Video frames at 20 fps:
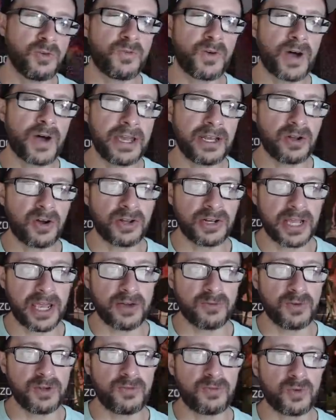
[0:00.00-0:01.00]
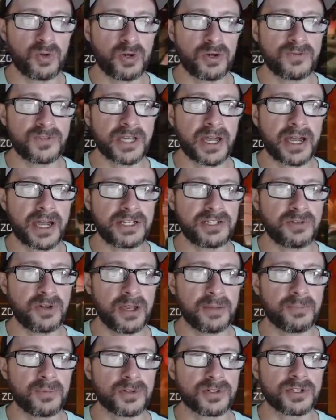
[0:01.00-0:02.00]
you fight on every floor of
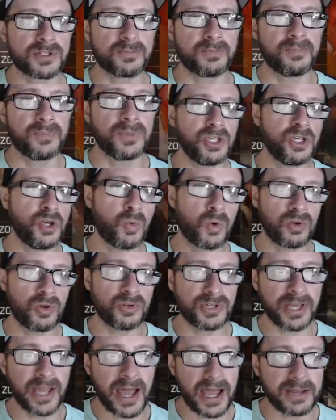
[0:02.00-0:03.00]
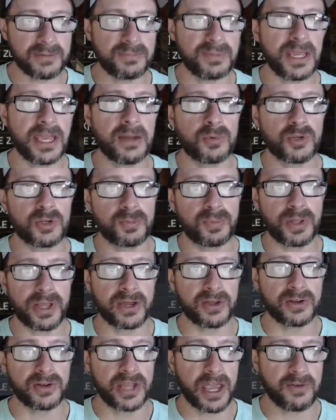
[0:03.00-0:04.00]
skyscrapers? You will not be able to
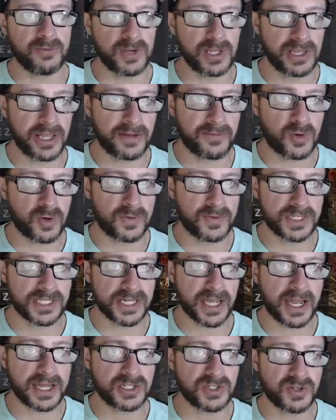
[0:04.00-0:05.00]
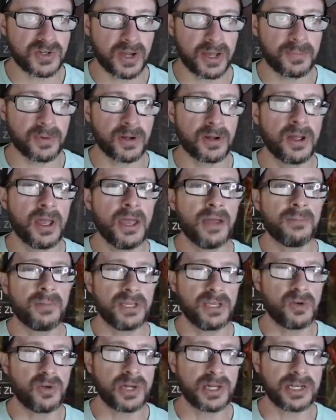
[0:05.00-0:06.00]
play on every level of a skyscraper,
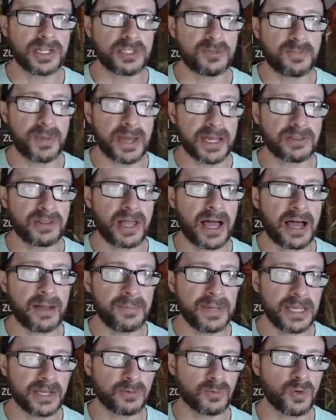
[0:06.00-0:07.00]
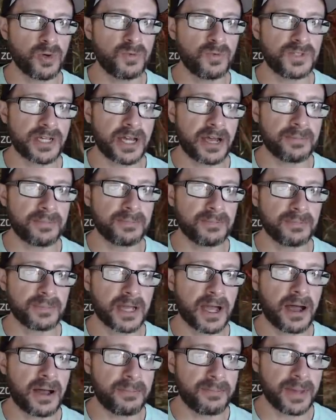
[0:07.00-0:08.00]
but you can expect lobby and rooftop
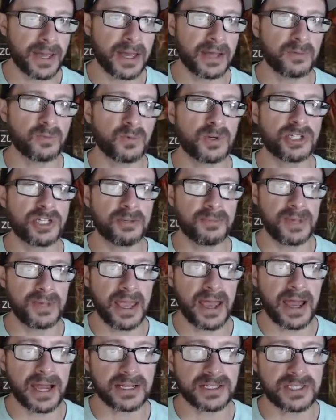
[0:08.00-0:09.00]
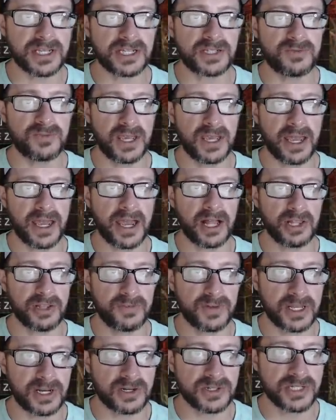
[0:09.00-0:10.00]
combat, which can be accessed via
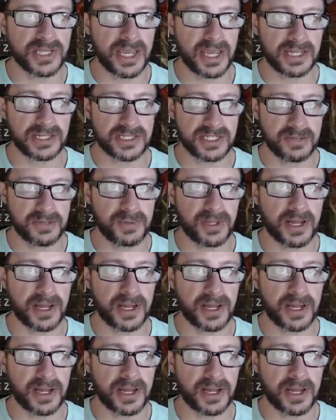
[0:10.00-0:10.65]
elevators and zip